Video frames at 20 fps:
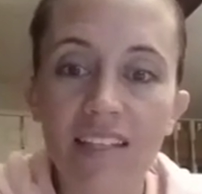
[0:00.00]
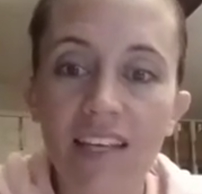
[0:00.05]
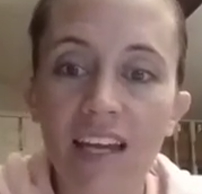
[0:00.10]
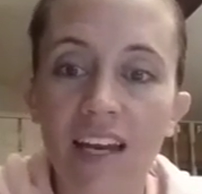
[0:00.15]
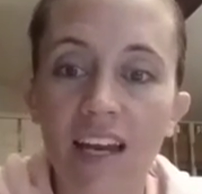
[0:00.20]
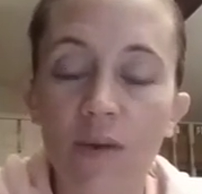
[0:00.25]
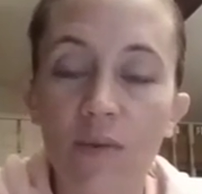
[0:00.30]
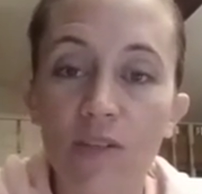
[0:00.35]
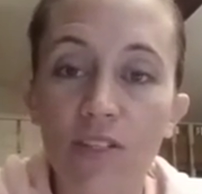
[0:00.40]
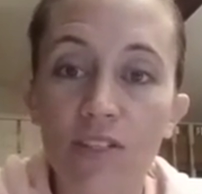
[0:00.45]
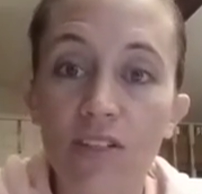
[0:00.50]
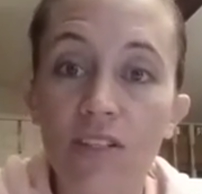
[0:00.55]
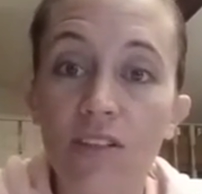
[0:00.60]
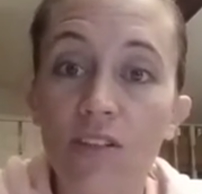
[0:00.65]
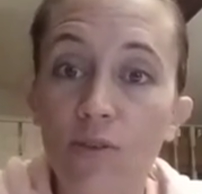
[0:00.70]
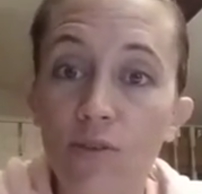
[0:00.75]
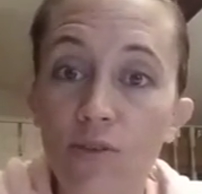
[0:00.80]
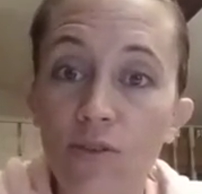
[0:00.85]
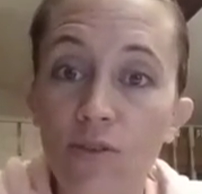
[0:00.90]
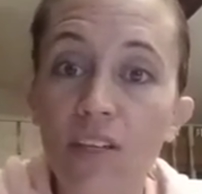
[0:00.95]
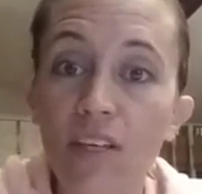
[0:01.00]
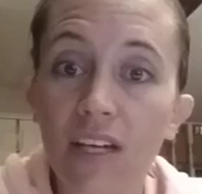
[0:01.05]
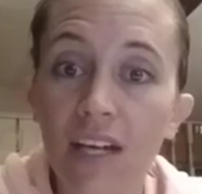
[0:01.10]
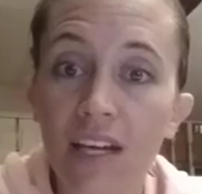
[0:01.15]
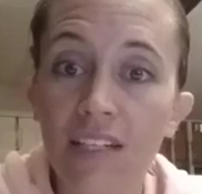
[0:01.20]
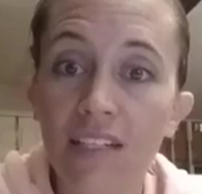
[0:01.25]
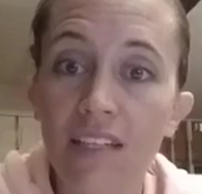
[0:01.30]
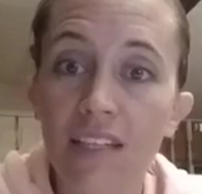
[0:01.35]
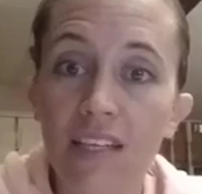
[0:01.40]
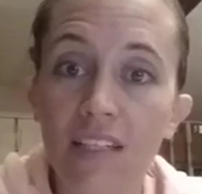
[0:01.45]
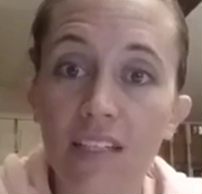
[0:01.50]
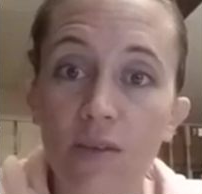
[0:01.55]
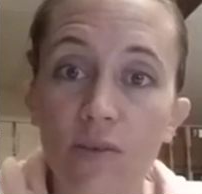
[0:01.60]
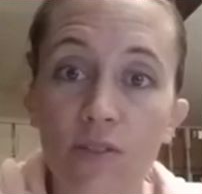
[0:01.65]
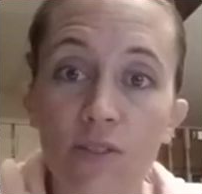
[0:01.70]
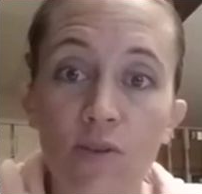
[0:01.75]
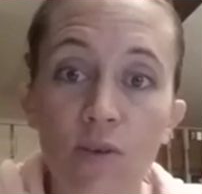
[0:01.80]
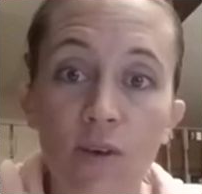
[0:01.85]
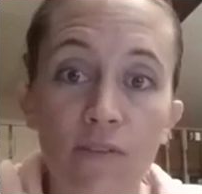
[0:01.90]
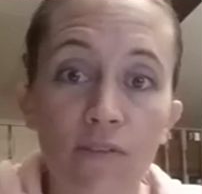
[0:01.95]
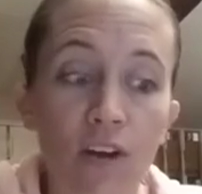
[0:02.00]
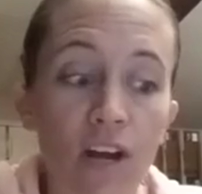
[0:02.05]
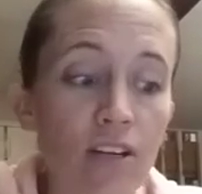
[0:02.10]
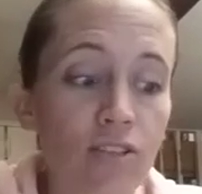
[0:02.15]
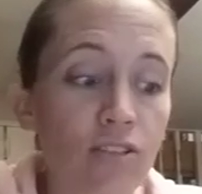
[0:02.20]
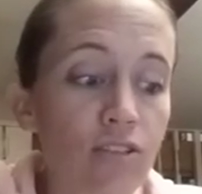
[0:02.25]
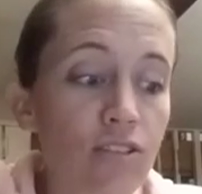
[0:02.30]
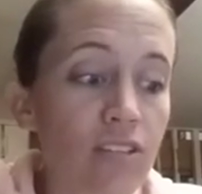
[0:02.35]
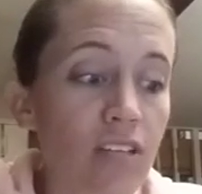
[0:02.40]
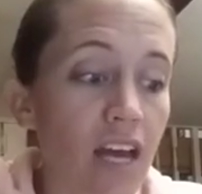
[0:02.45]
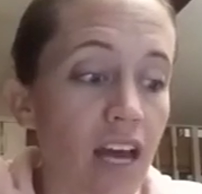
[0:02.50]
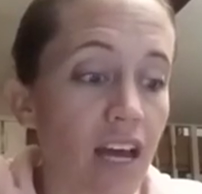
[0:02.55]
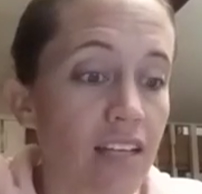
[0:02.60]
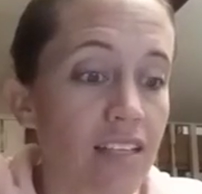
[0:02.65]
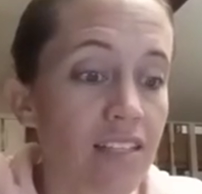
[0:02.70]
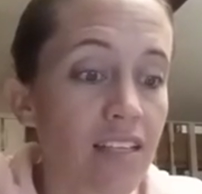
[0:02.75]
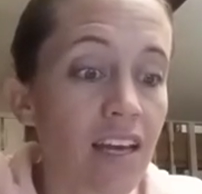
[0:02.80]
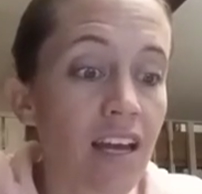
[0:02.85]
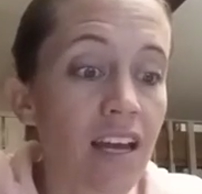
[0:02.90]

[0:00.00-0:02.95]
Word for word: And I was, those are the kinds of things I was doing for exercise.